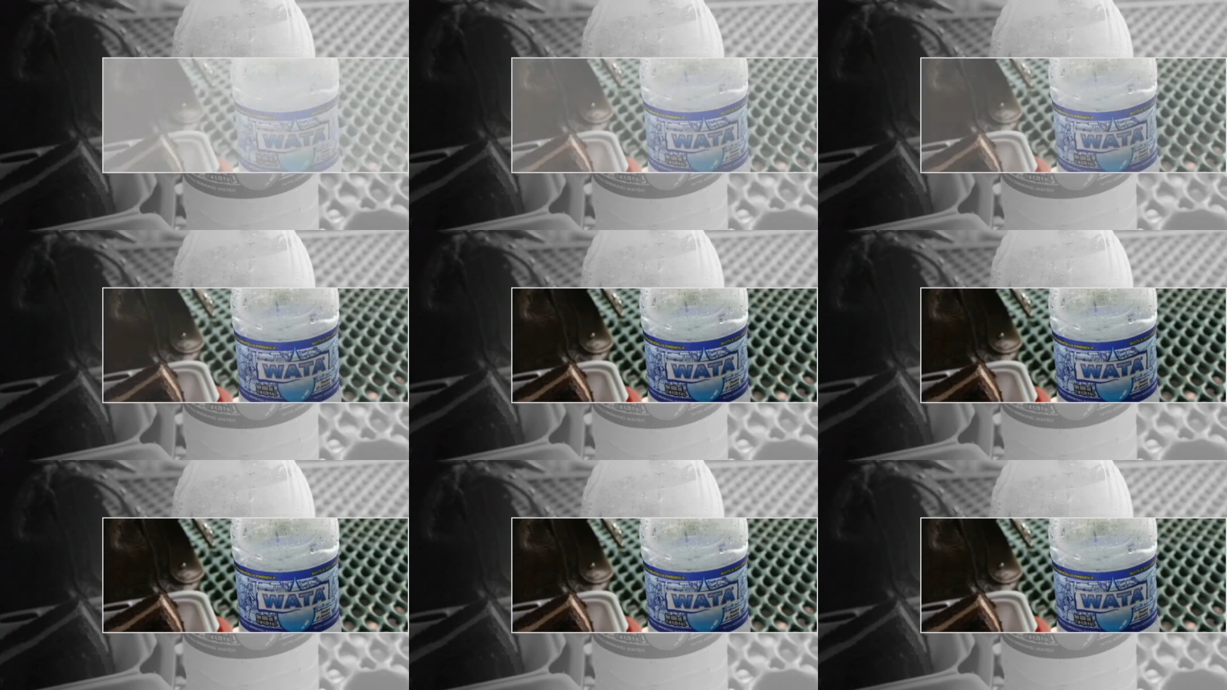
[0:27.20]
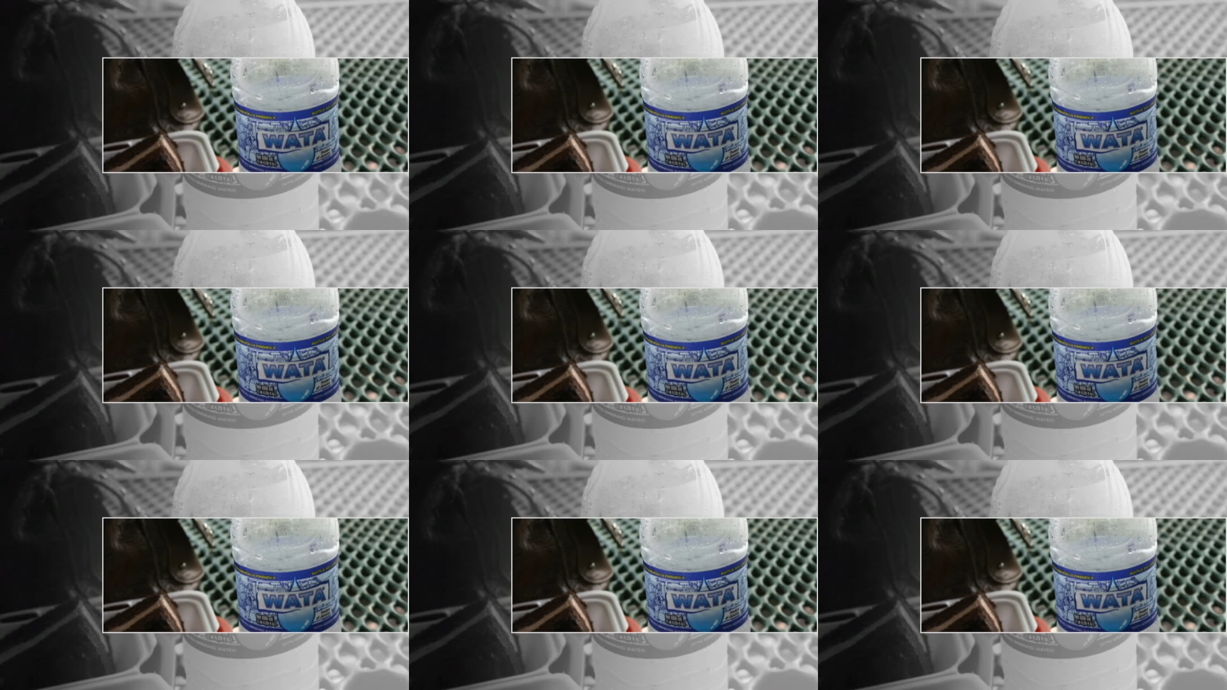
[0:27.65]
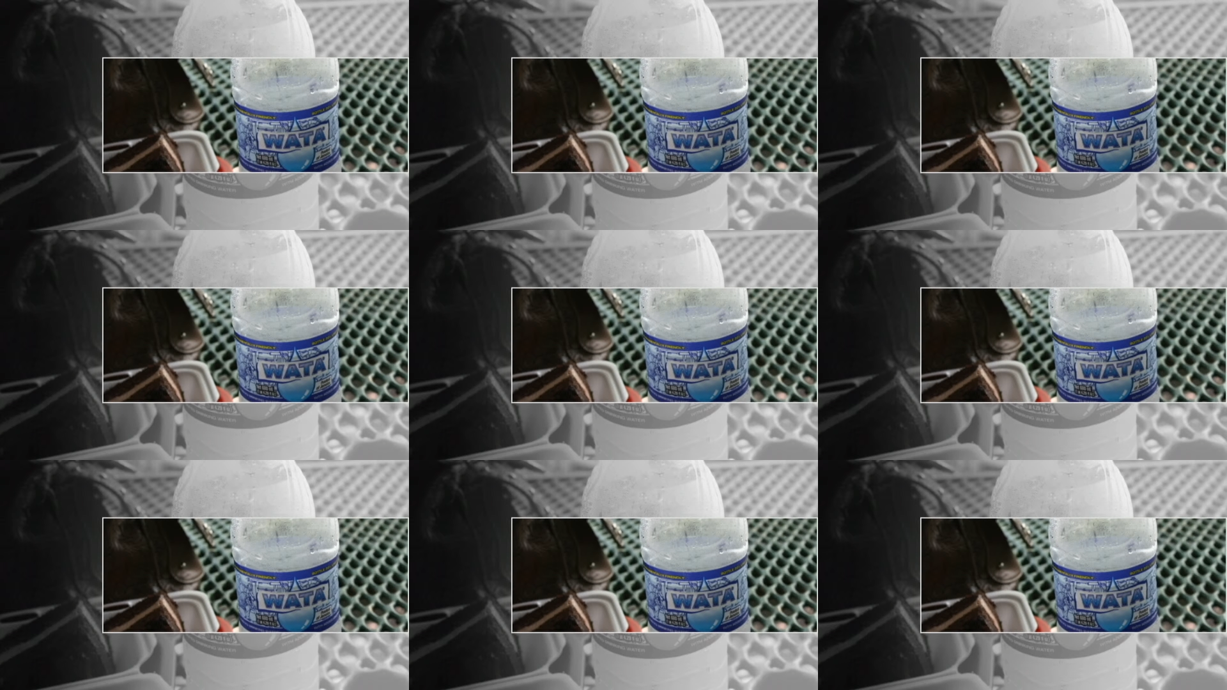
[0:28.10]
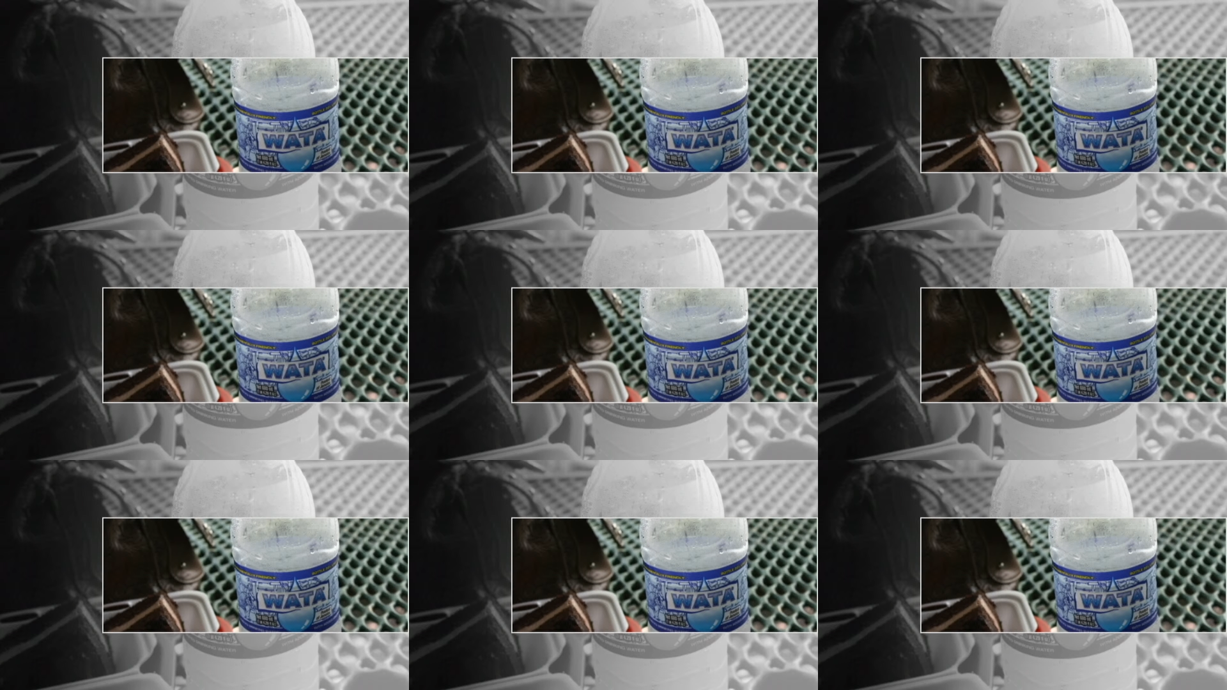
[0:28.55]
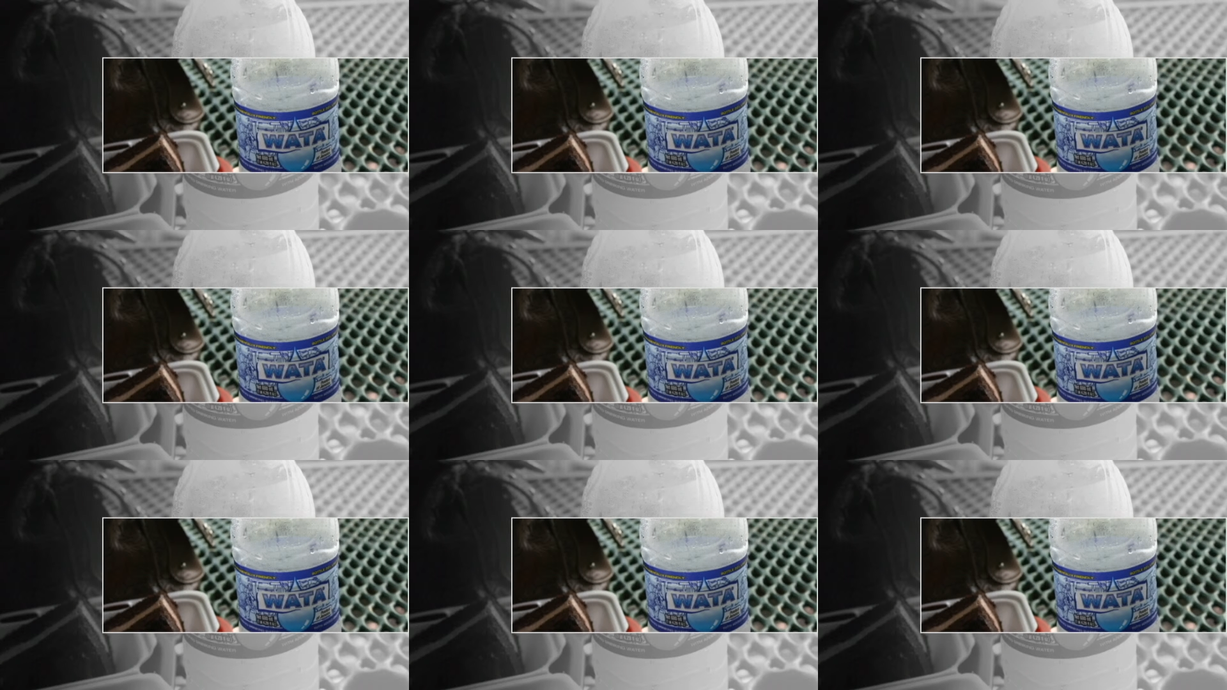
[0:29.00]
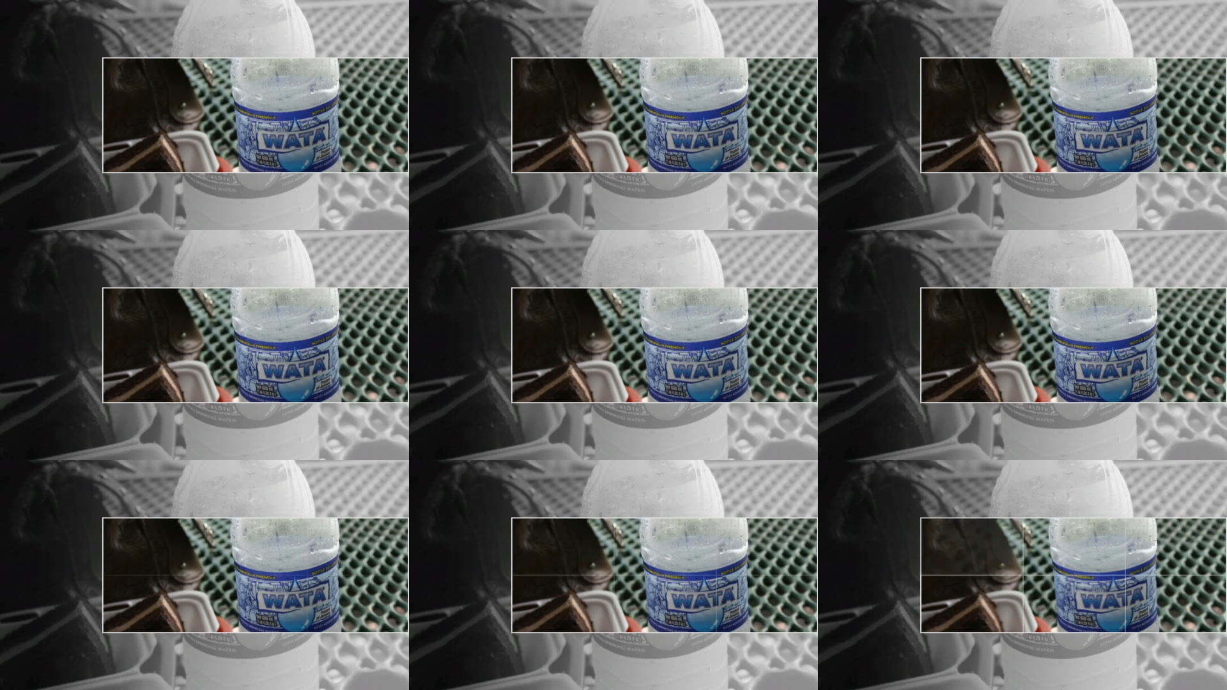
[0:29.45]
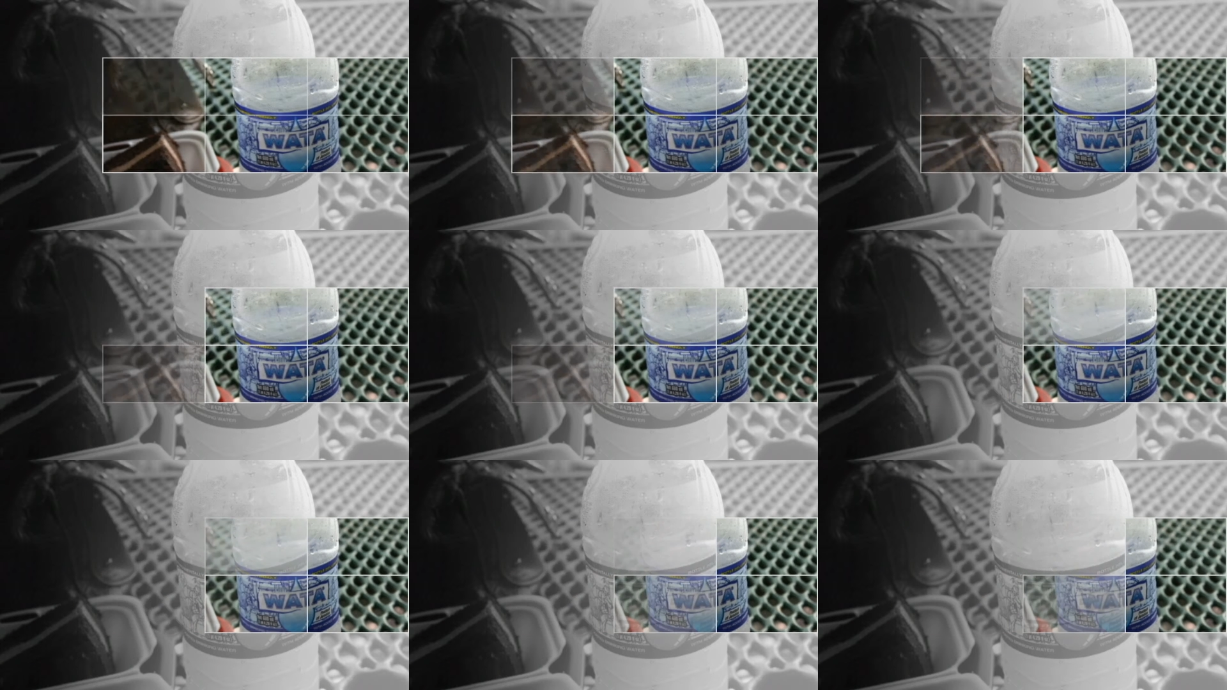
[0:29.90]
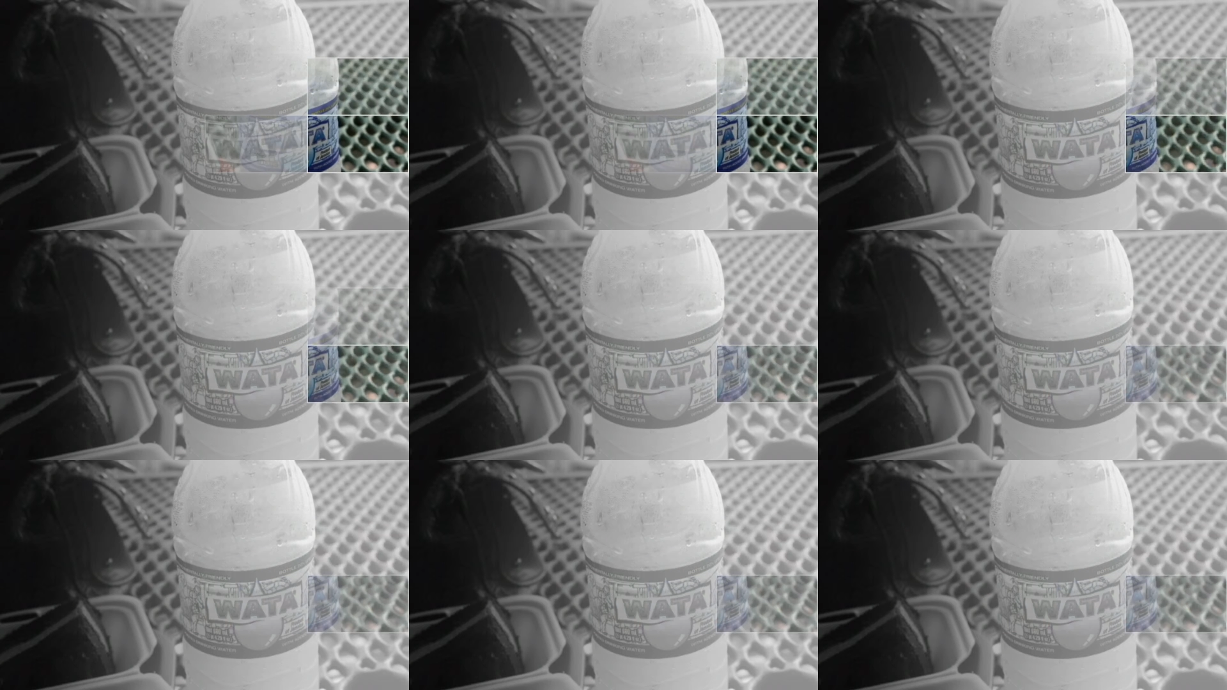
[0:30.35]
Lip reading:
Nobody's mouth can be seen.